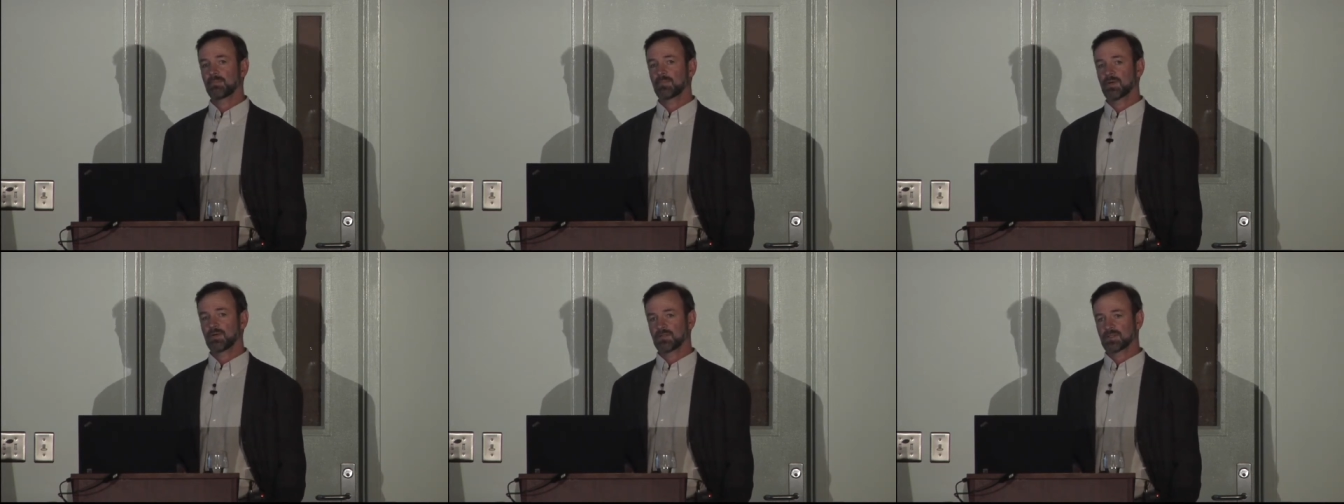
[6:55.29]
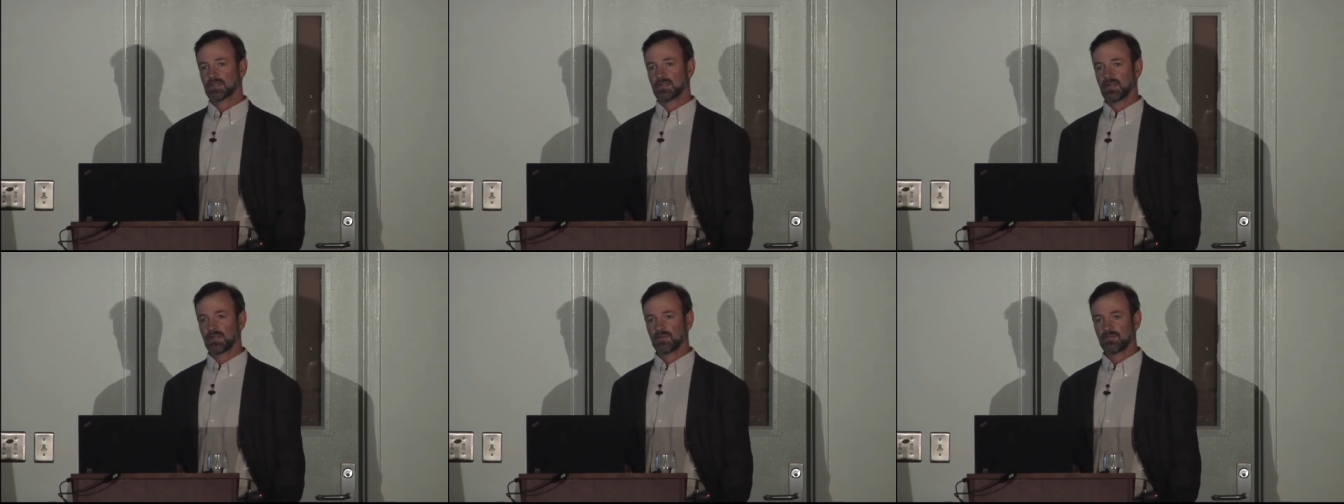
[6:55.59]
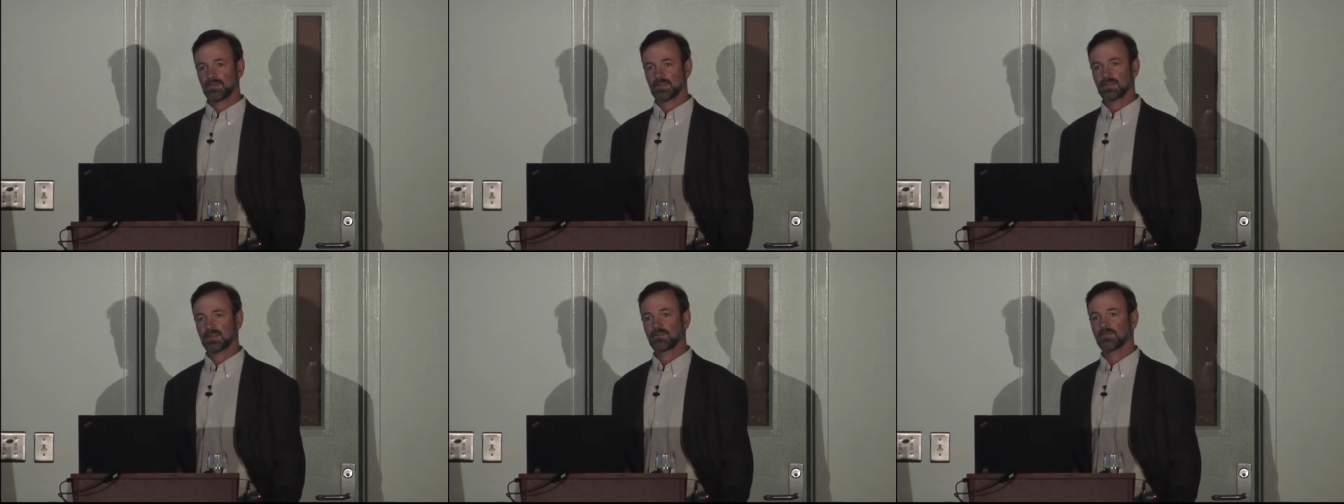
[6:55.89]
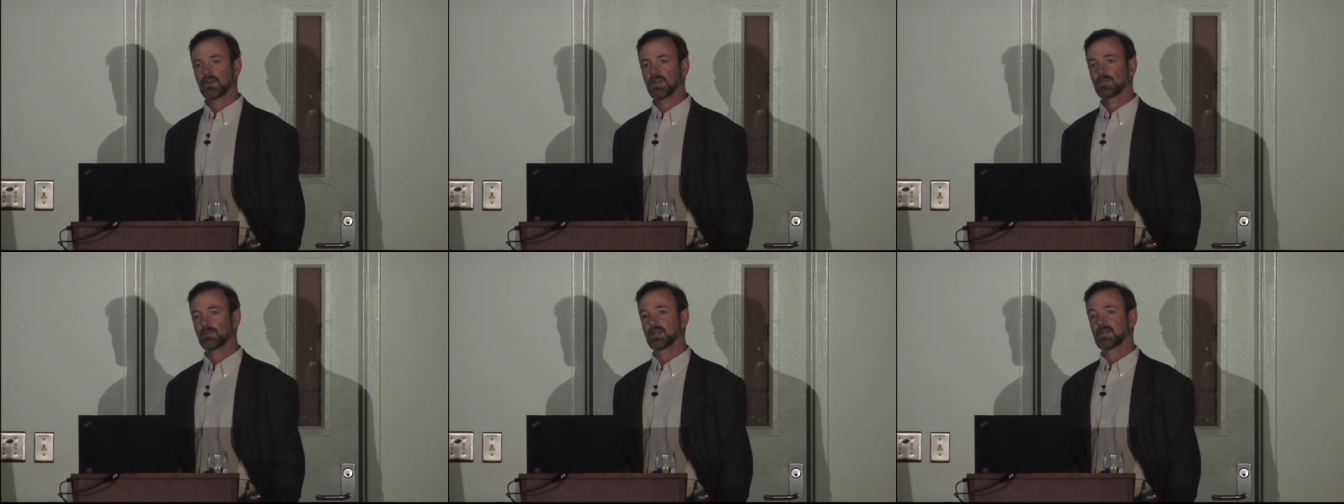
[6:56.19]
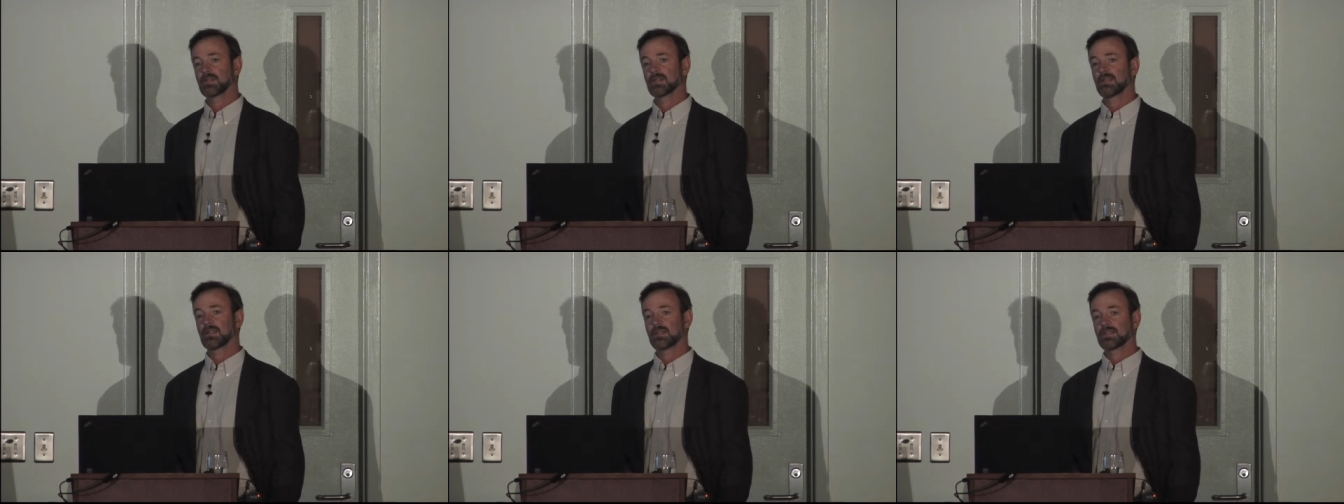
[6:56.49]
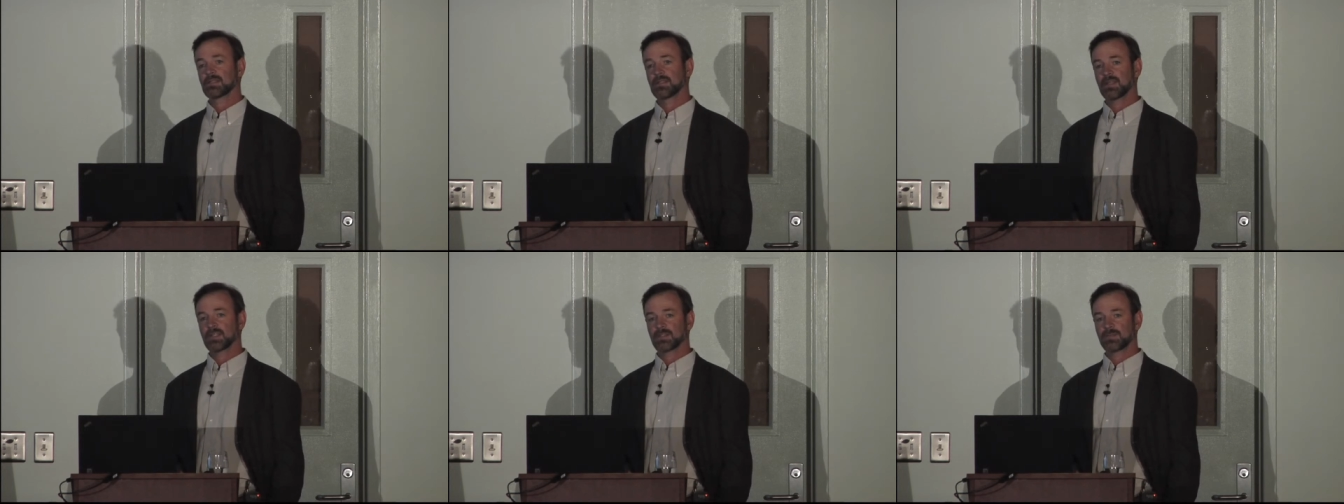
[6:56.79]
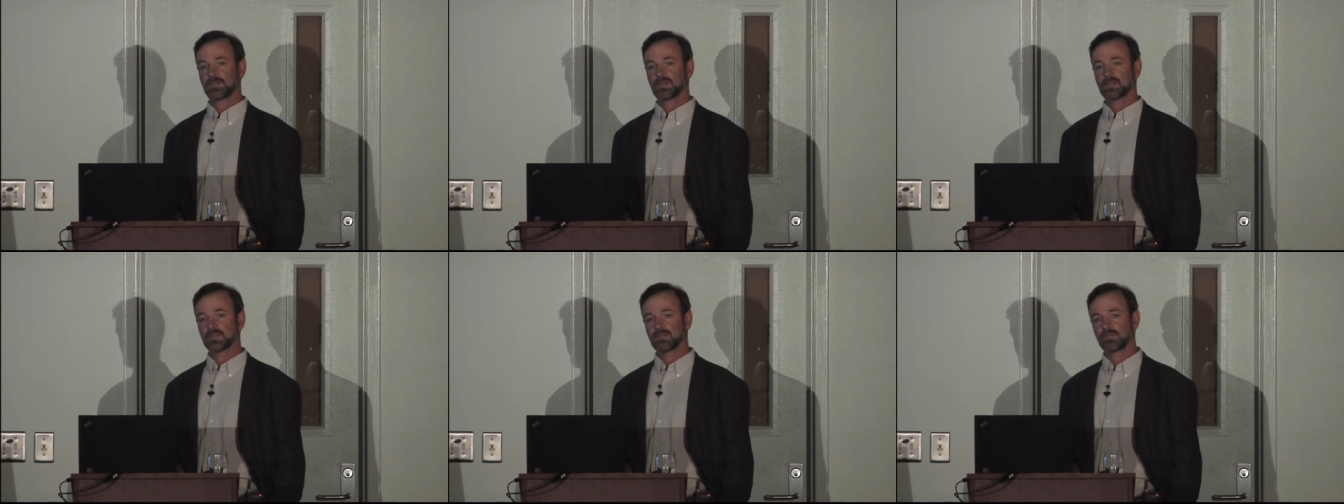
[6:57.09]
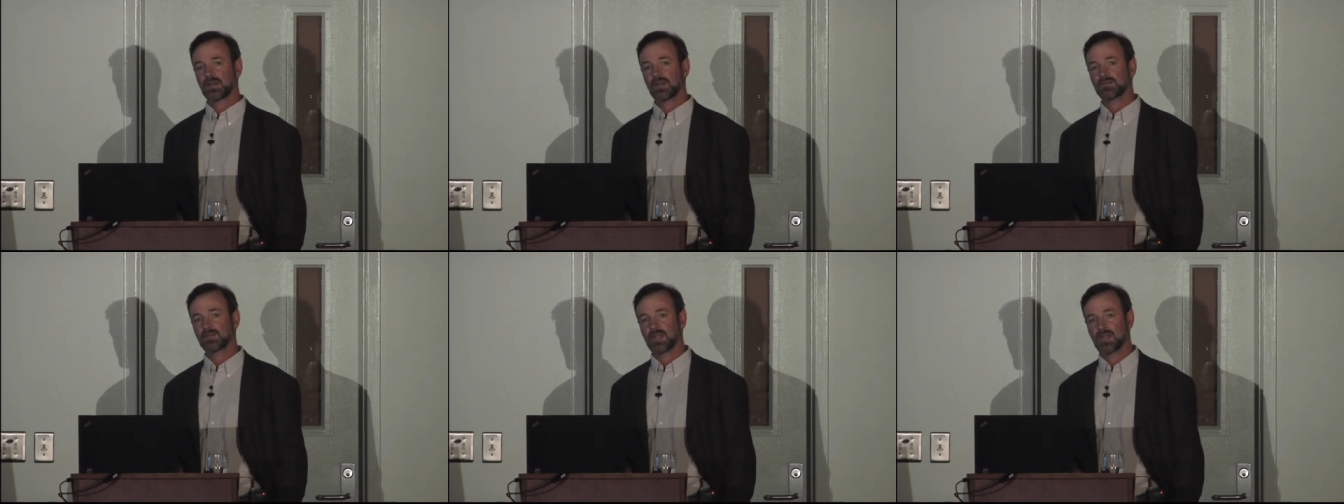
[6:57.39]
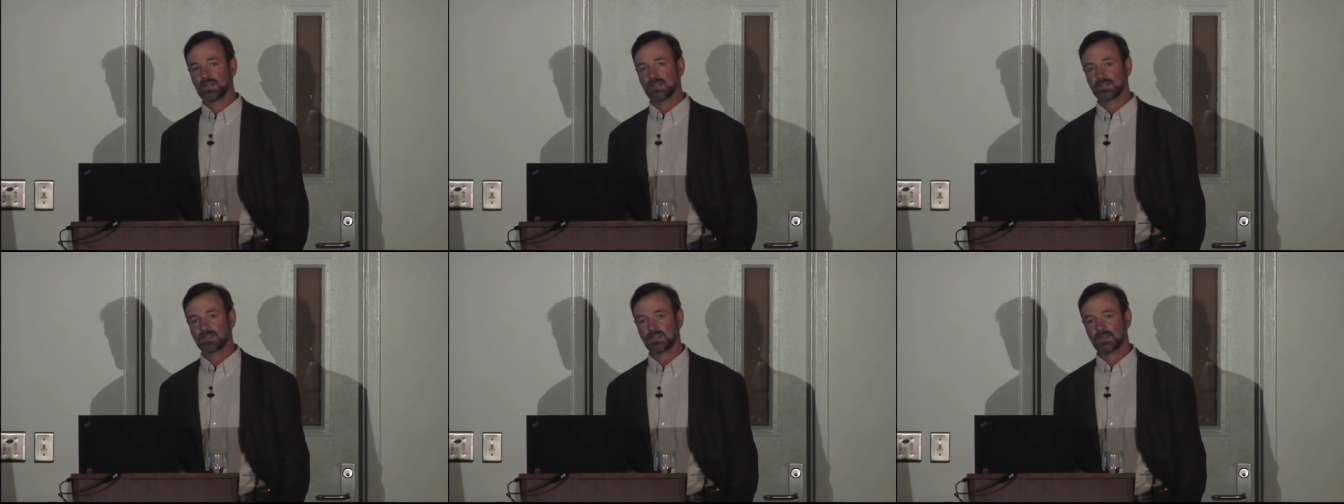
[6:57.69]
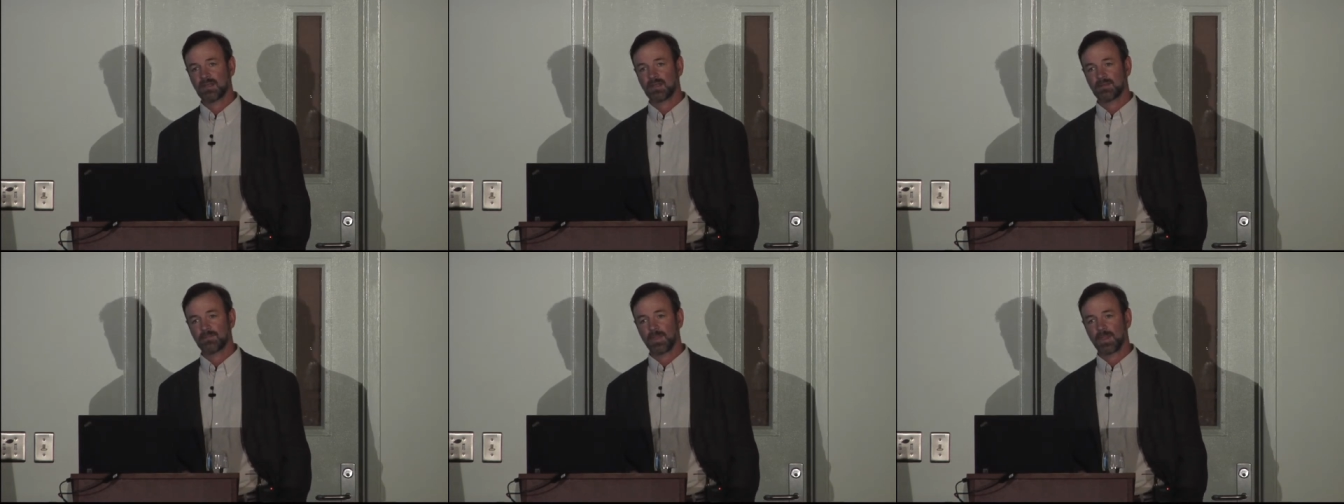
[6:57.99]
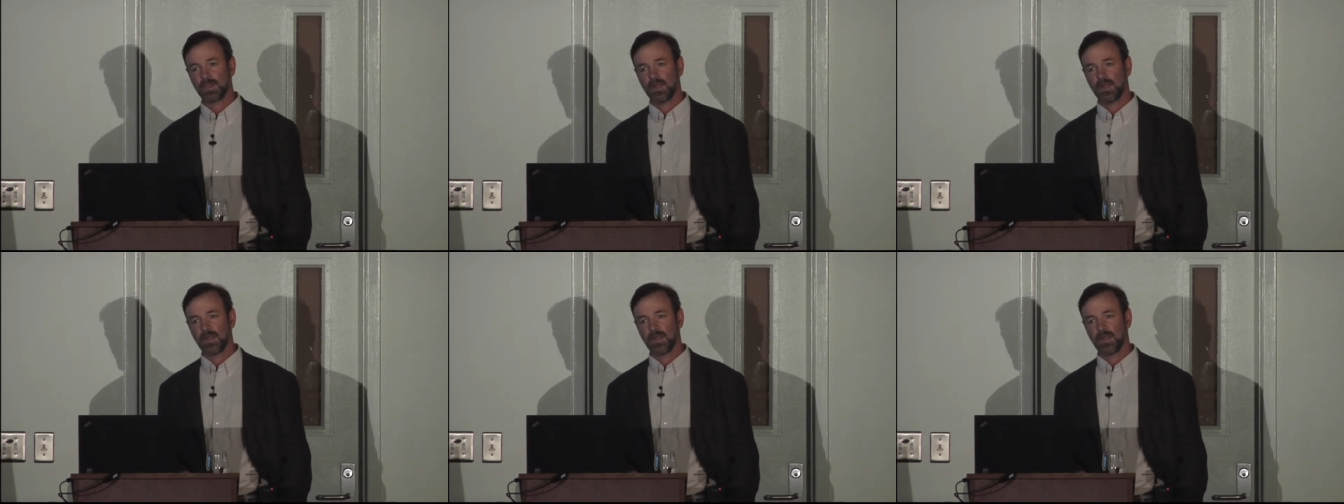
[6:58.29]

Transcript: post-conflict environmental assessment of Afghanistan.